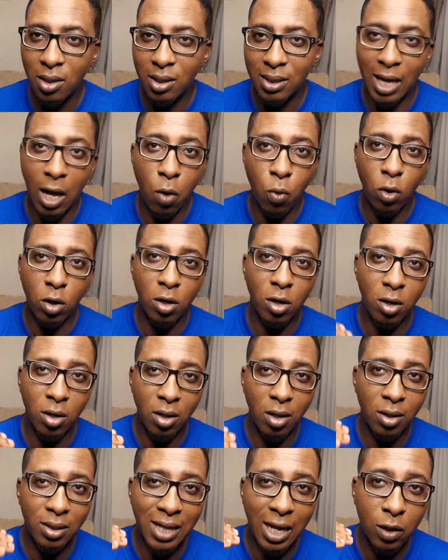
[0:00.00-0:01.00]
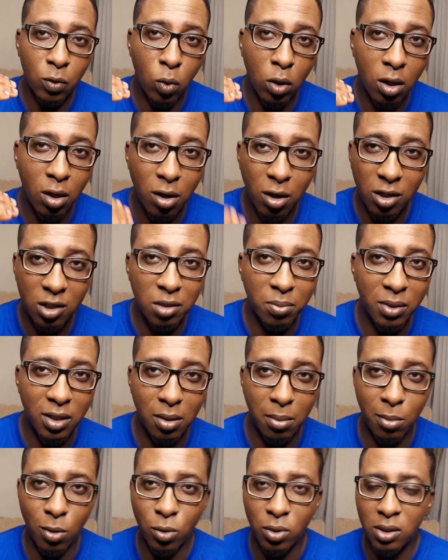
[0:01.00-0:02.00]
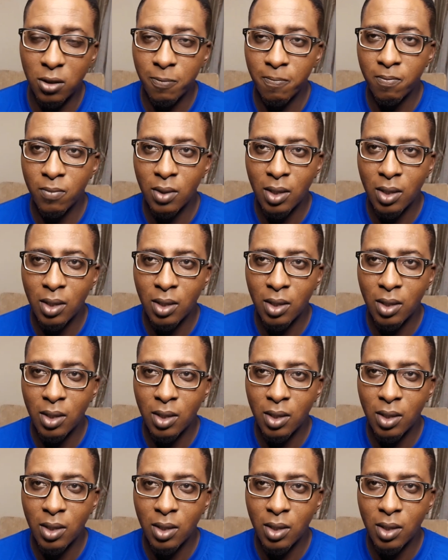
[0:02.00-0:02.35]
That's what hurts me the most.